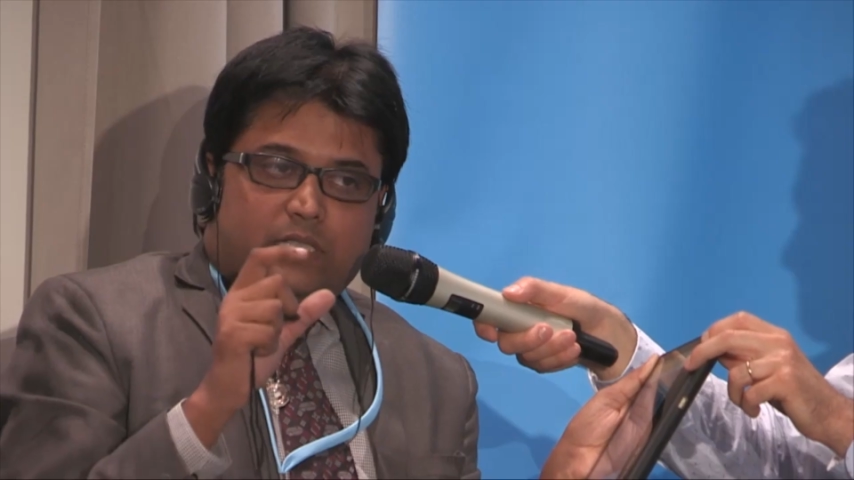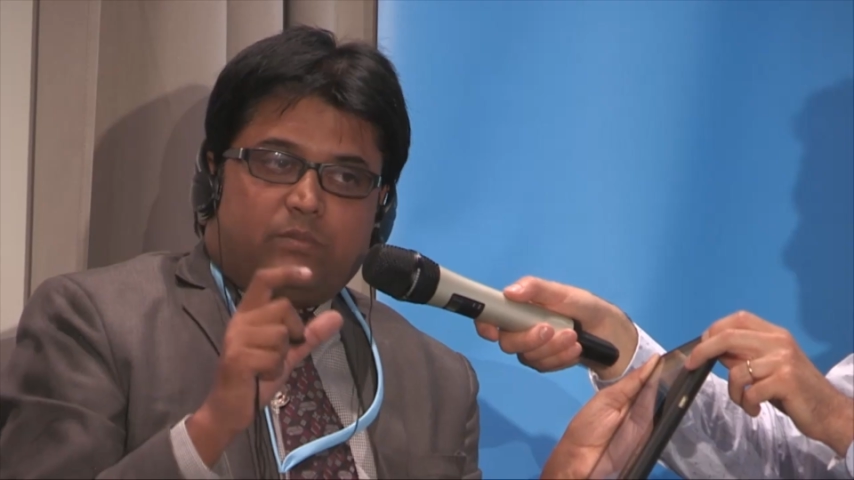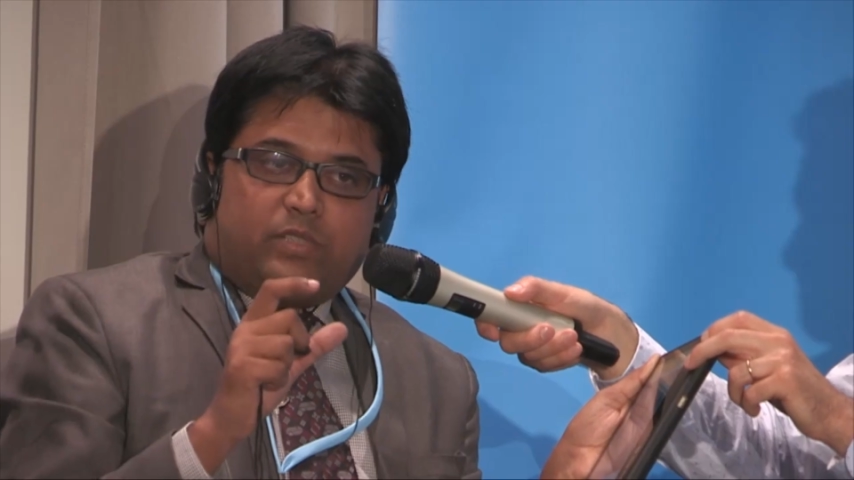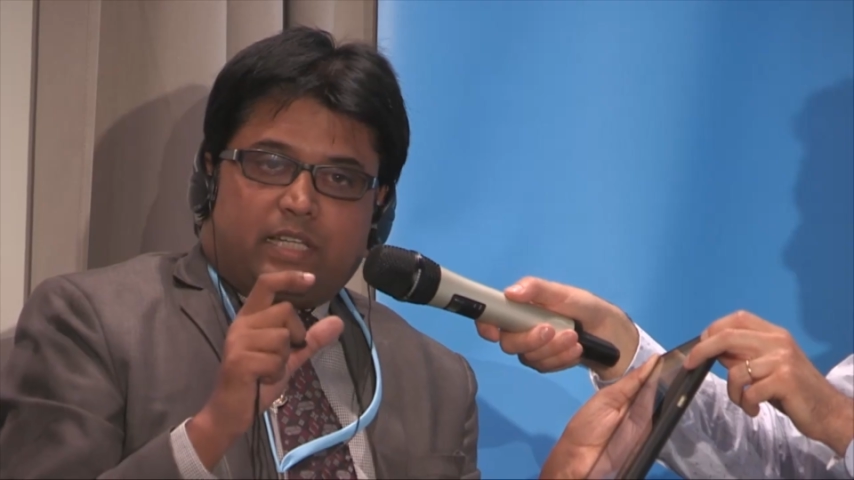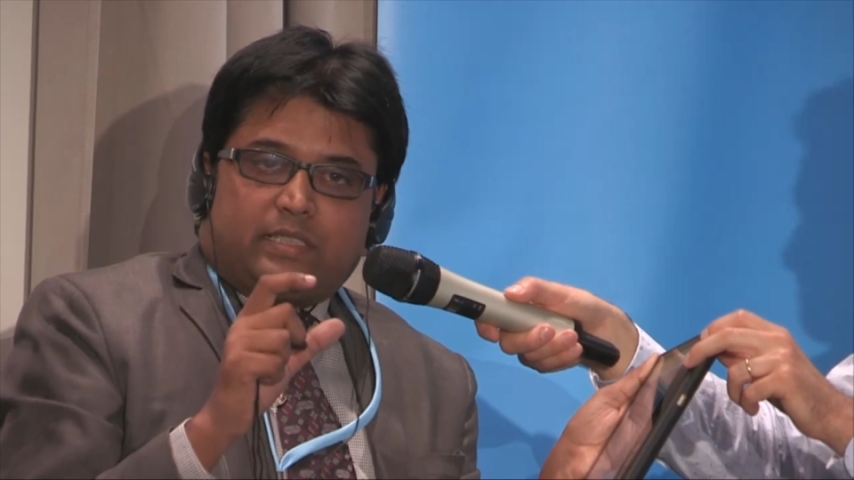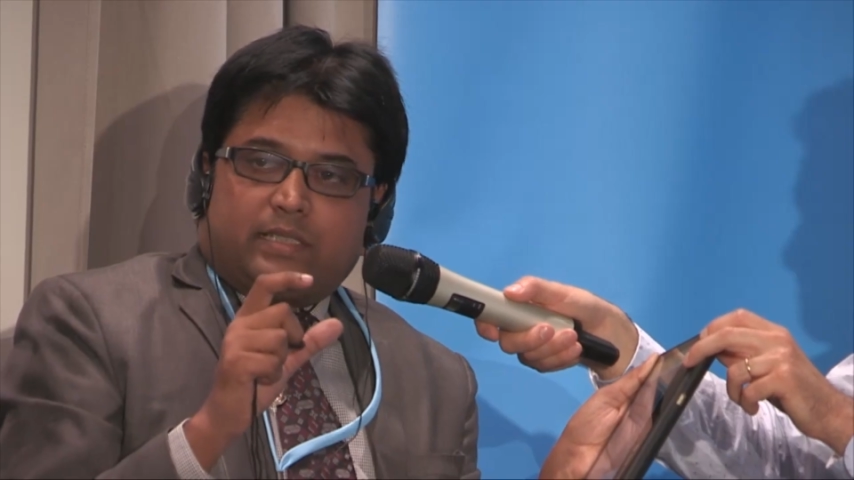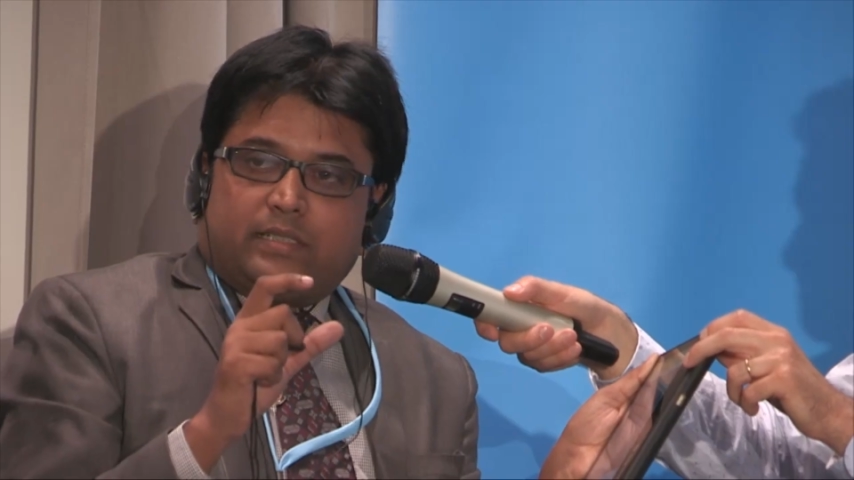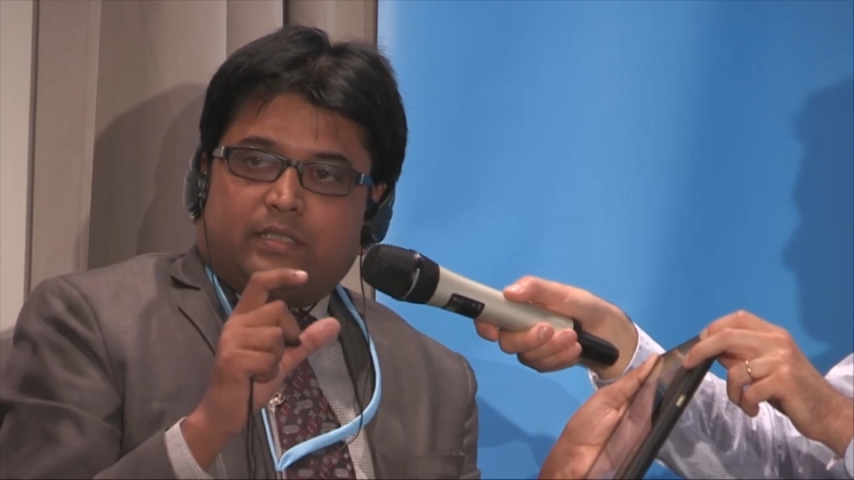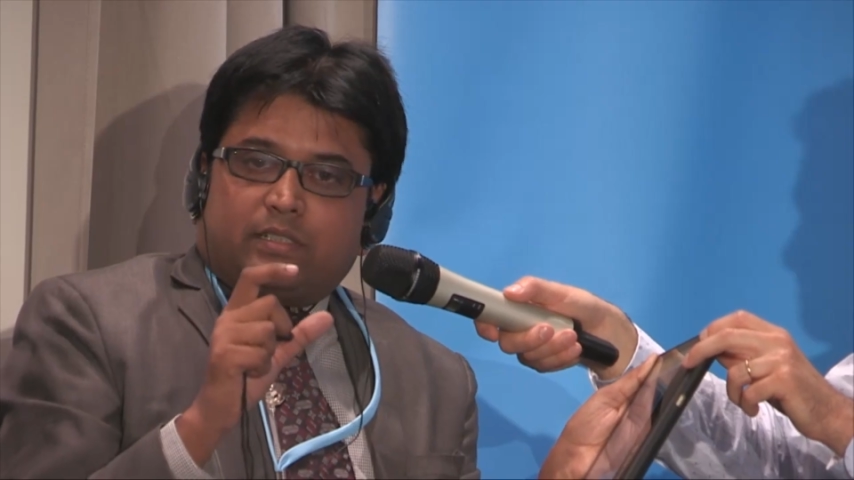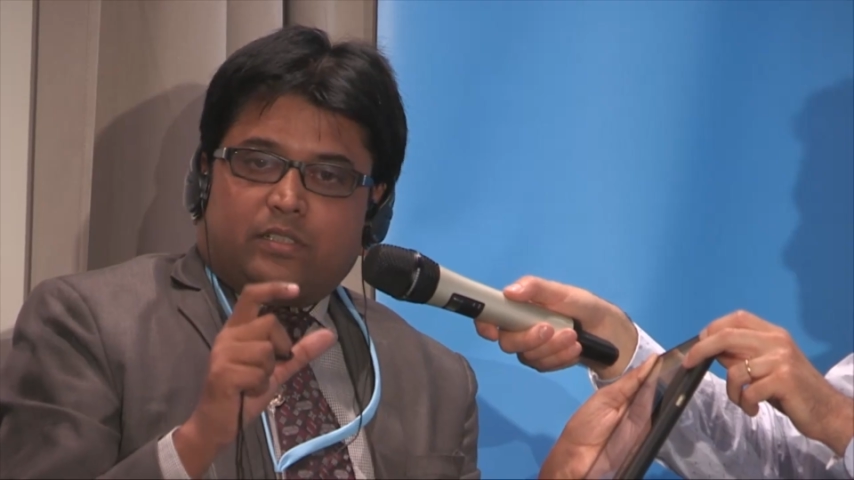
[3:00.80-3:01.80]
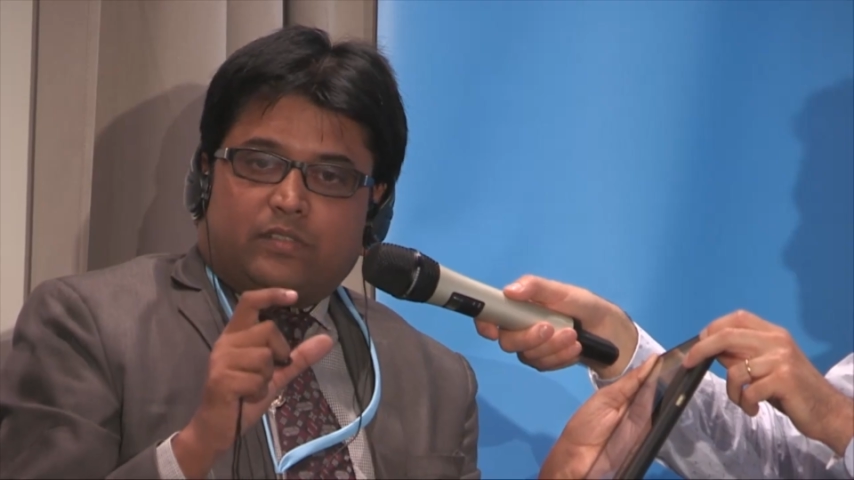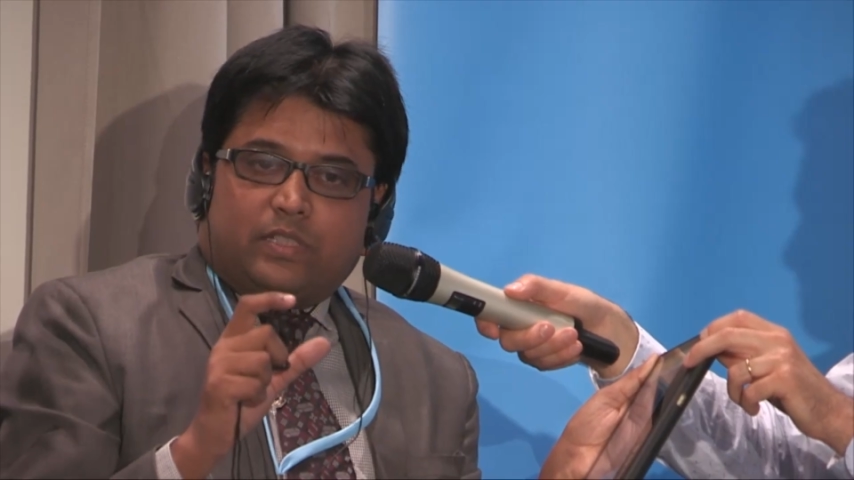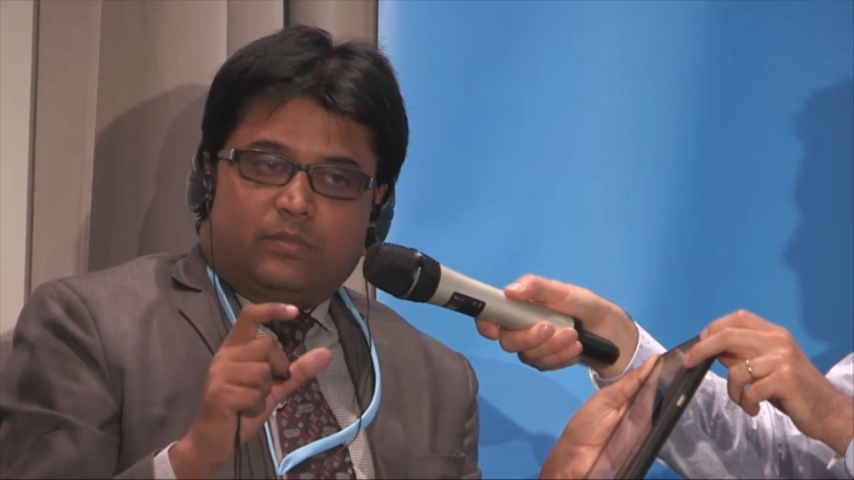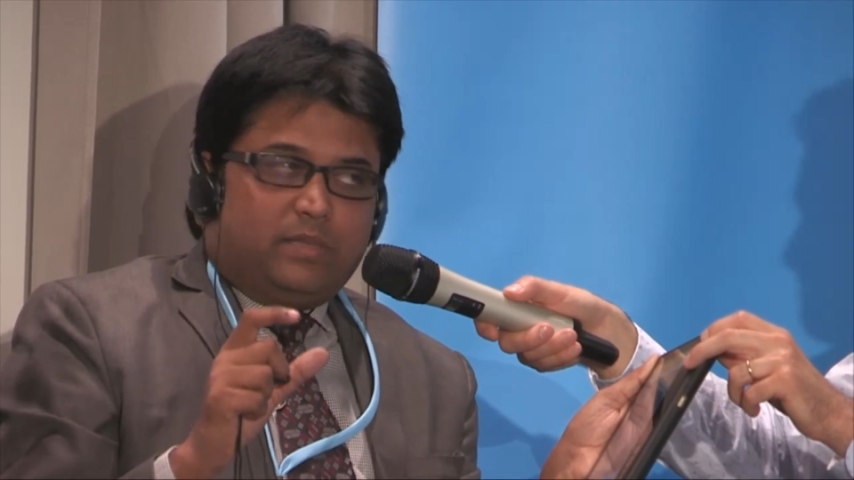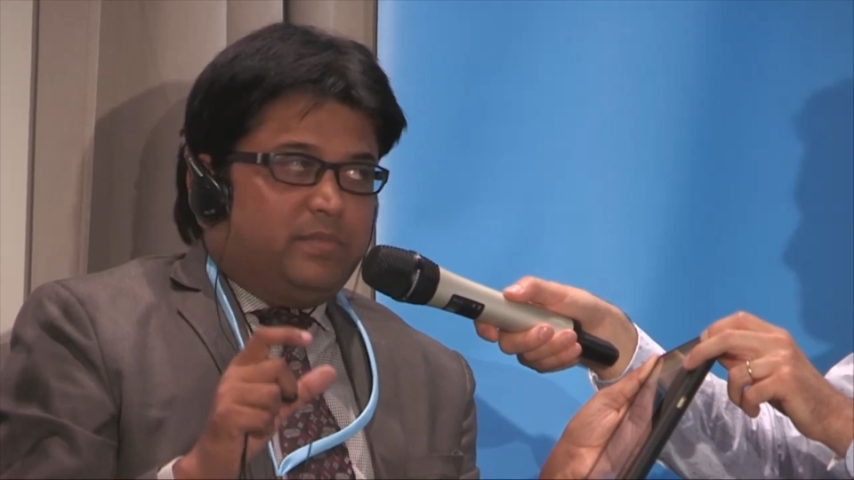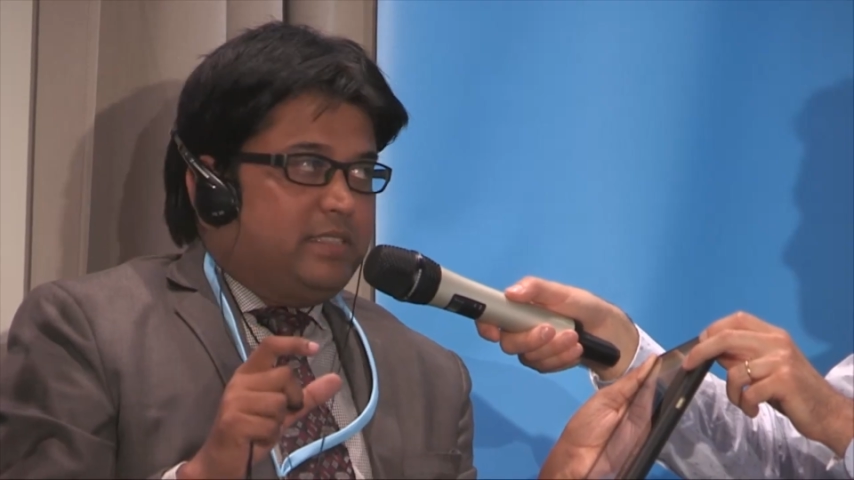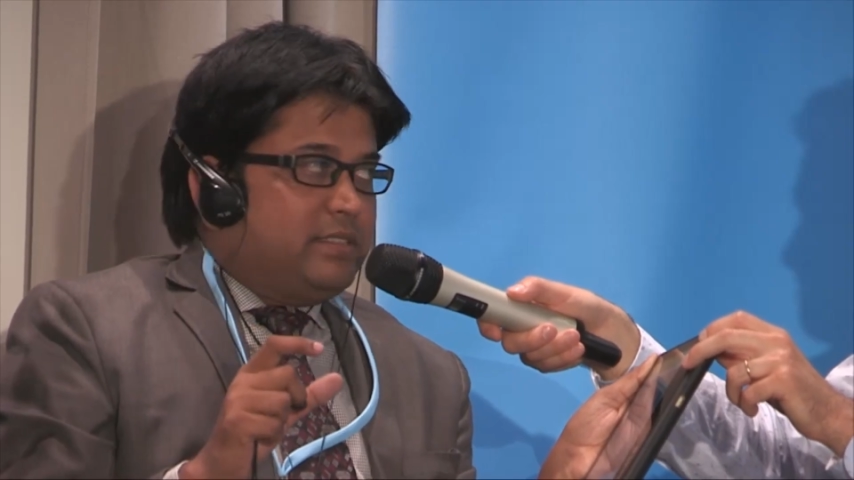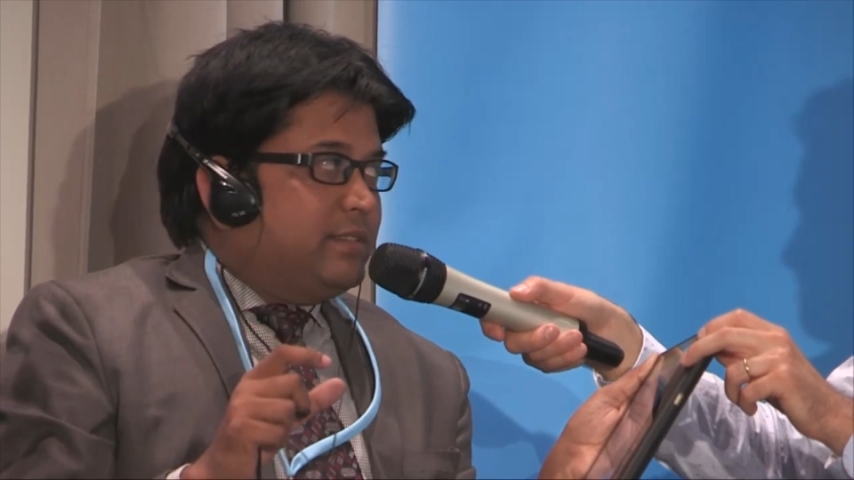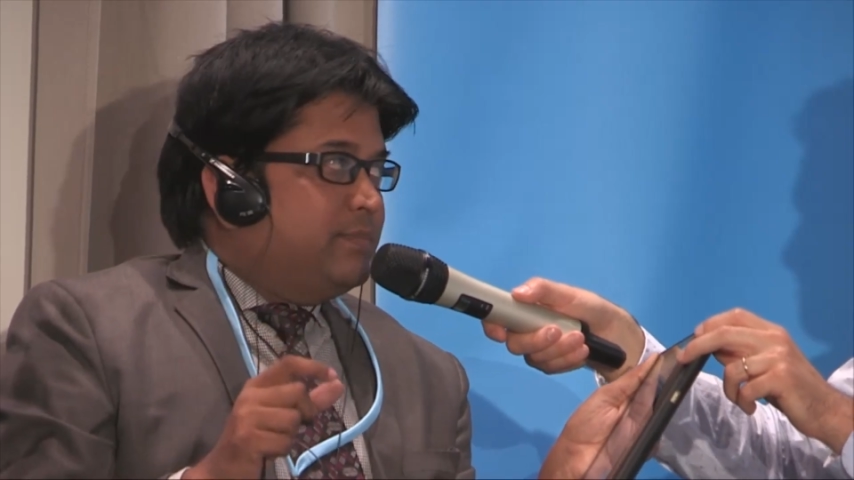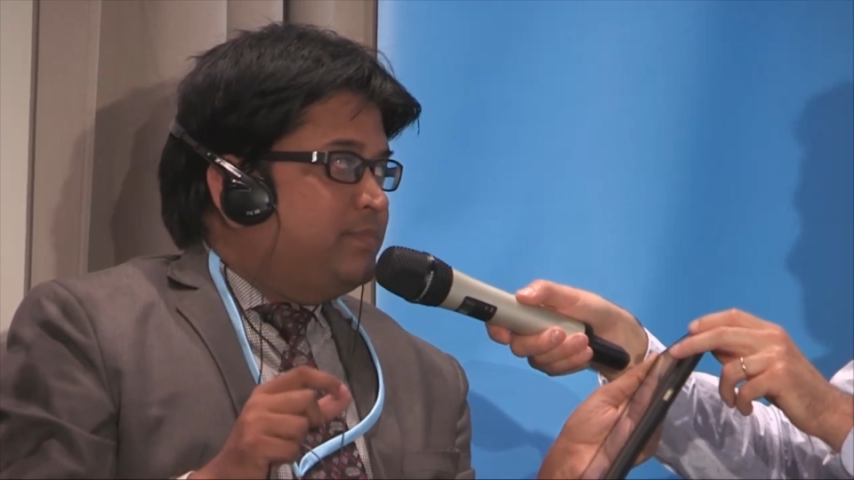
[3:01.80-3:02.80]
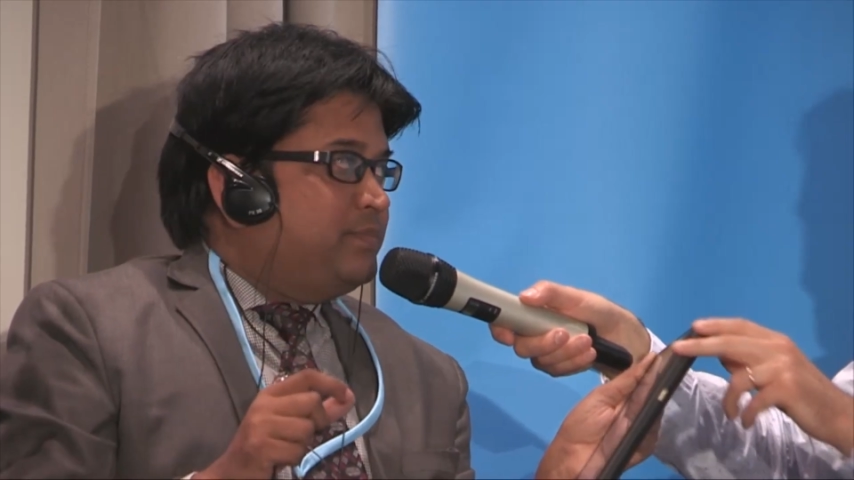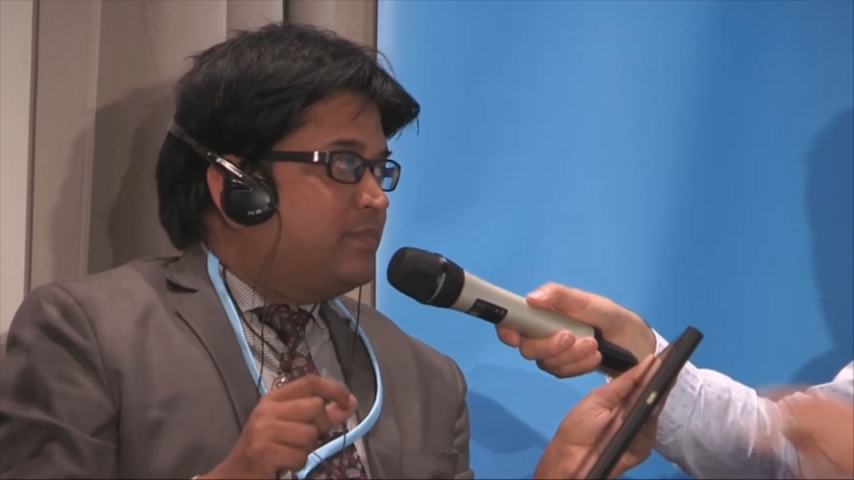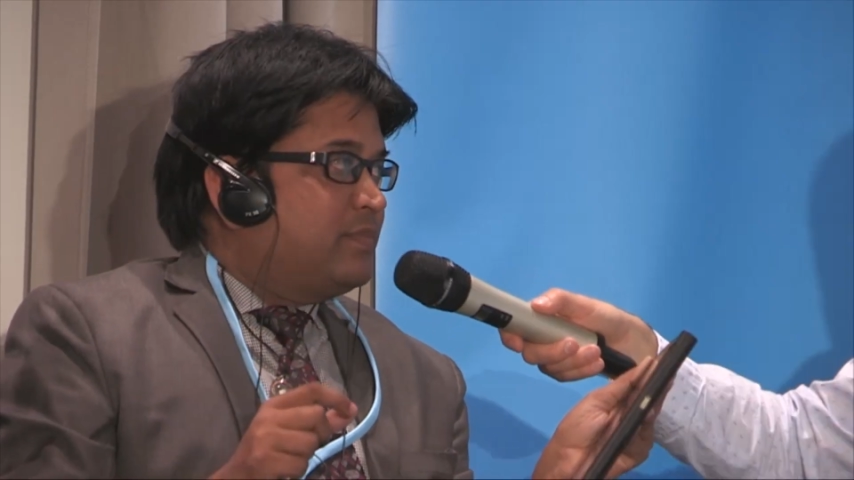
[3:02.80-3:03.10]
all the immunization record of the babies.